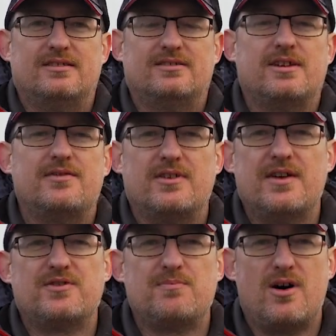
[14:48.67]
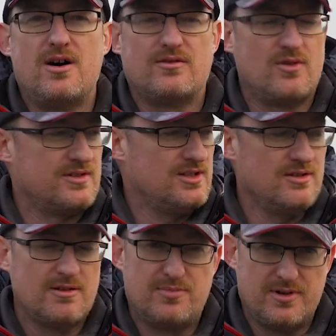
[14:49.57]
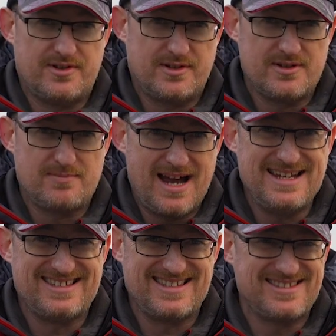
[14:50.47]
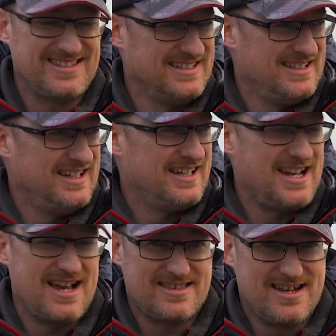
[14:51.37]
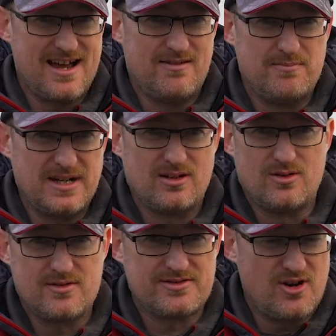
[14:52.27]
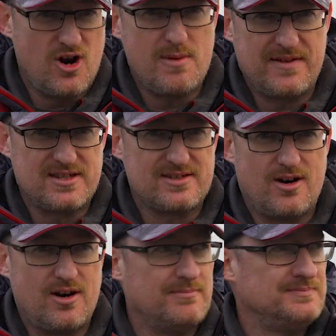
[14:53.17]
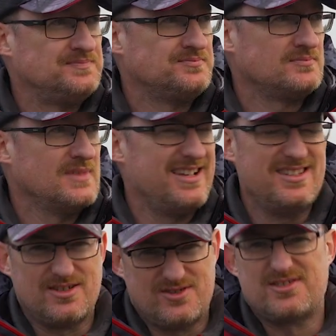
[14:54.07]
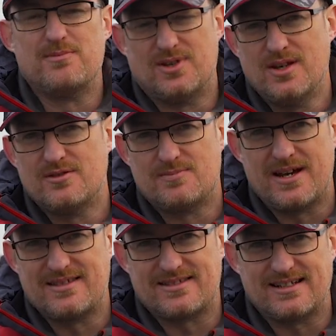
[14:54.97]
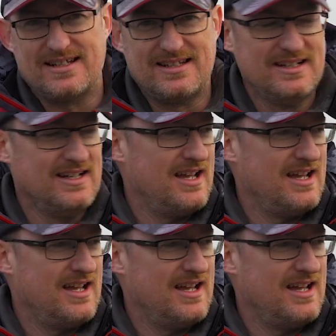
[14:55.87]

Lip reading: So if you're after a pike rod that you can put through its paces, casting out big lures time after time, and you can just abuse basically.